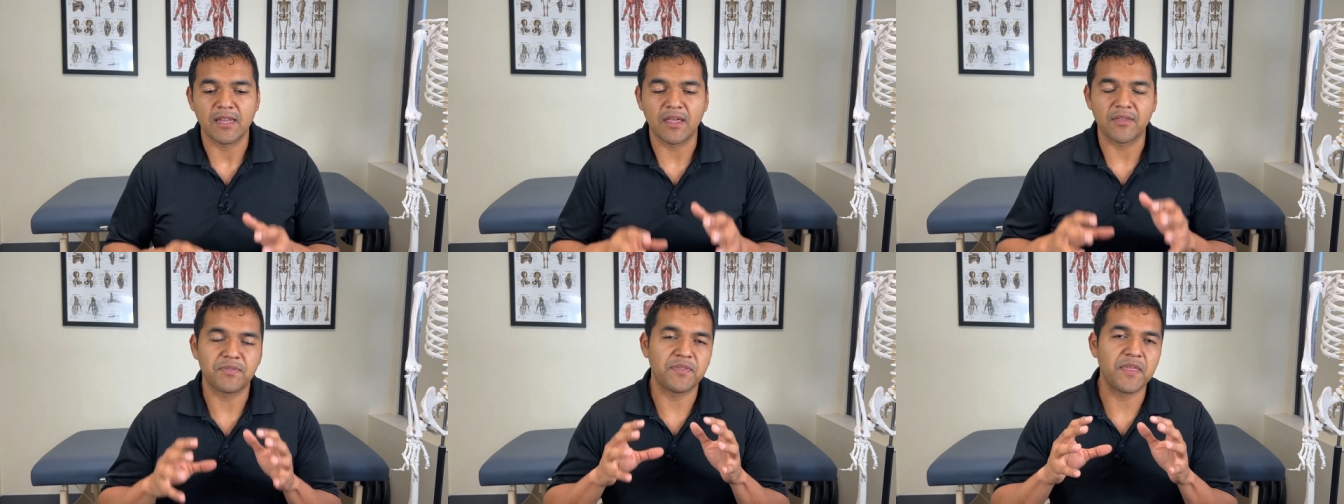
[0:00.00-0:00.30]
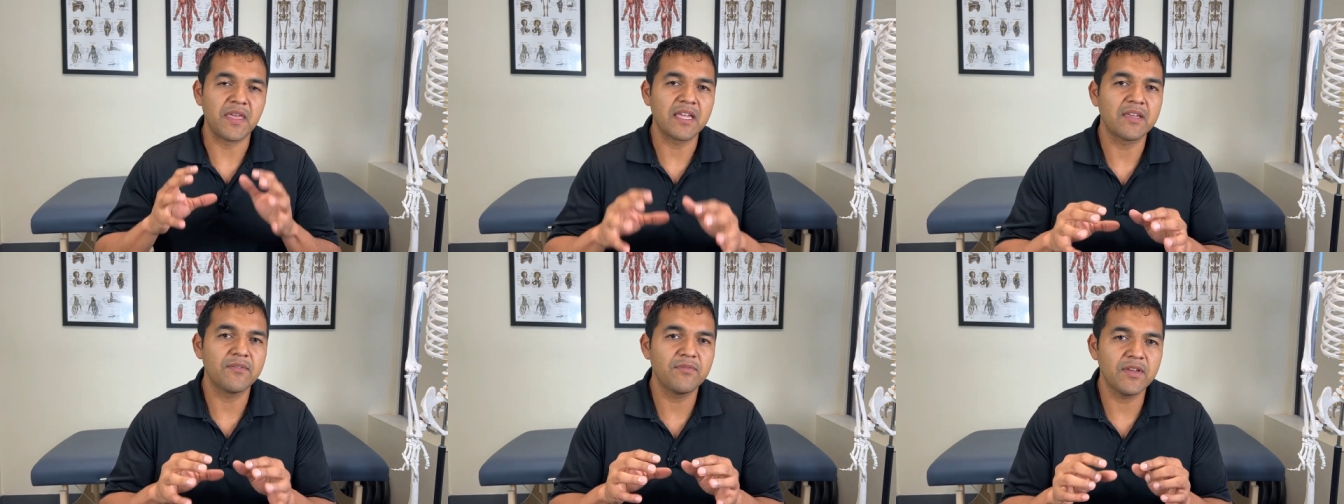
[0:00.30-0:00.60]
Now
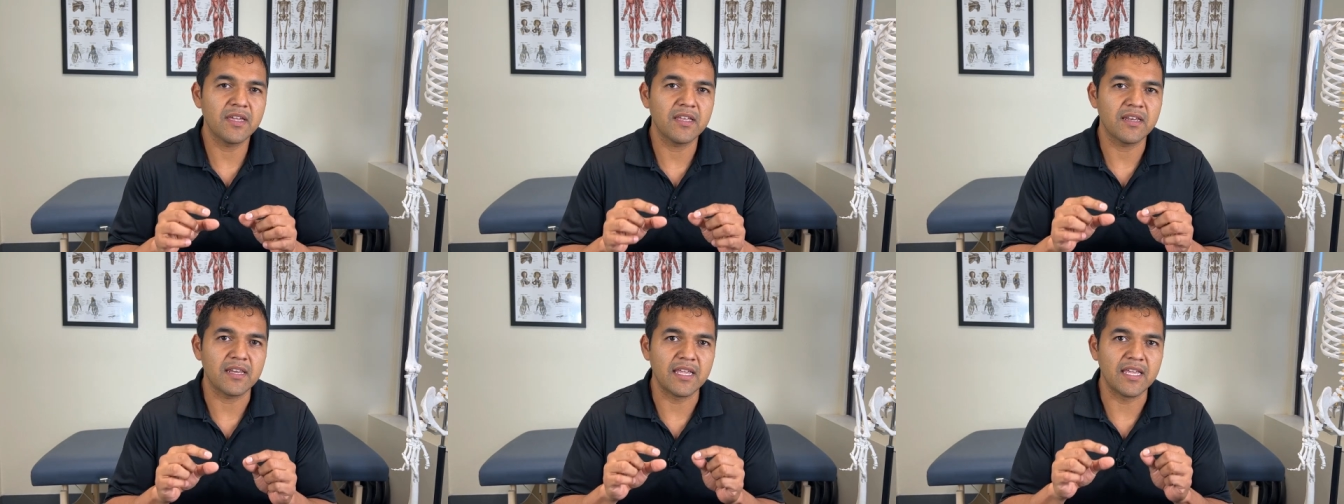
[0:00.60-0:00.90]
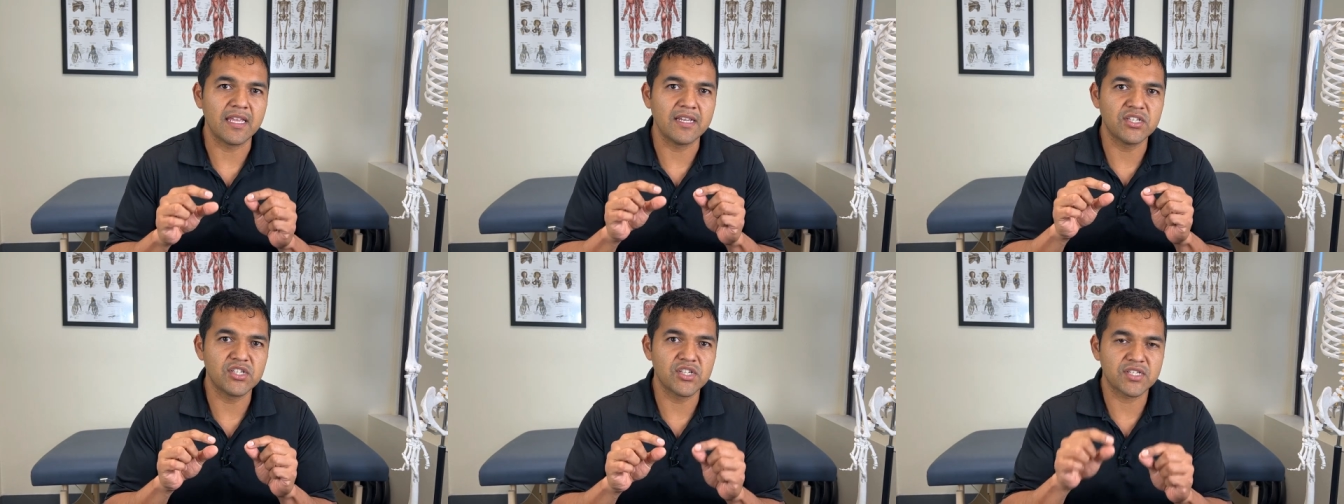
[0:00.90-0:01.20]
think of it
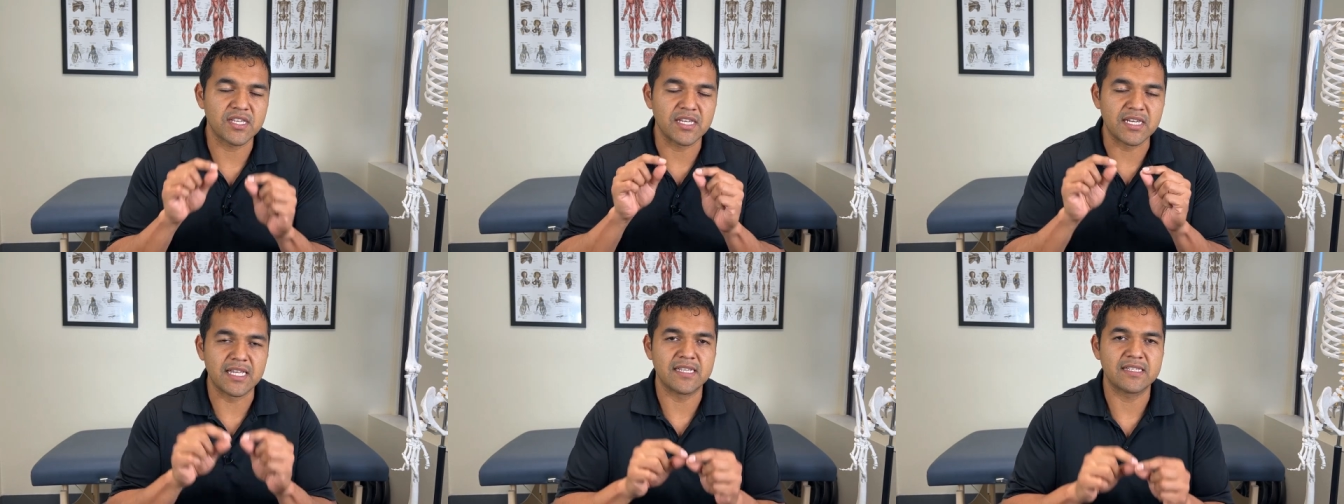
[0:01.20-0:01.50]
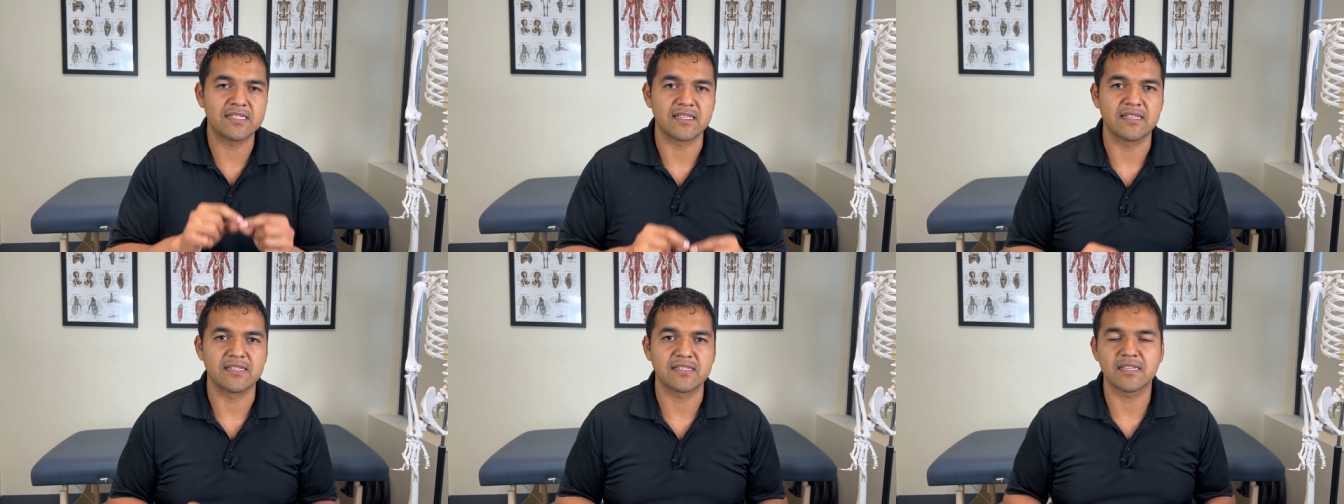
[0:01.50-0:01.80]
in just an
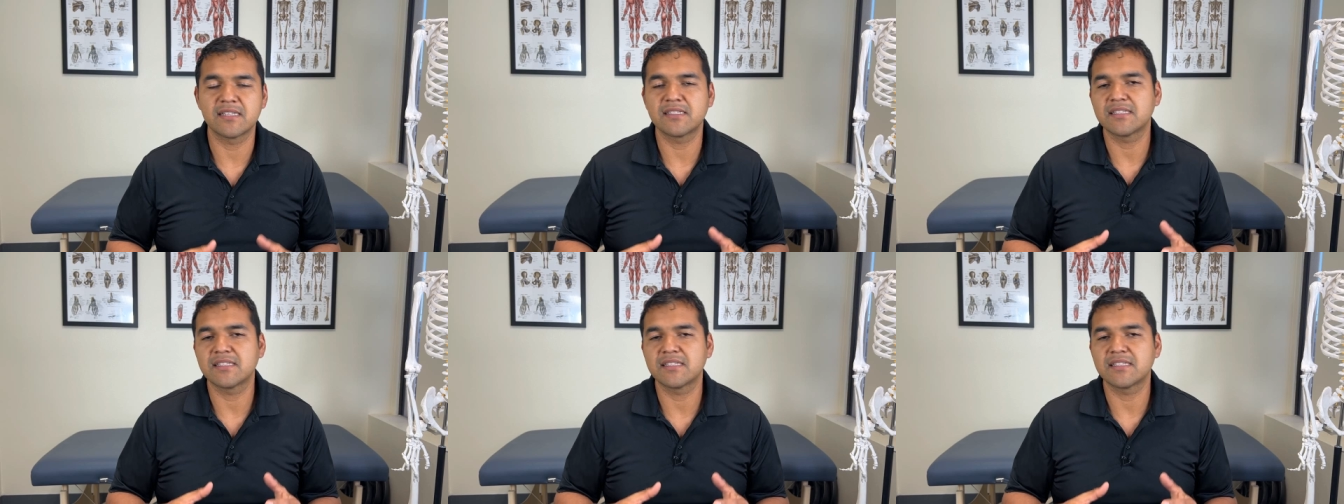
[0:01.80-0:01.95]
instance.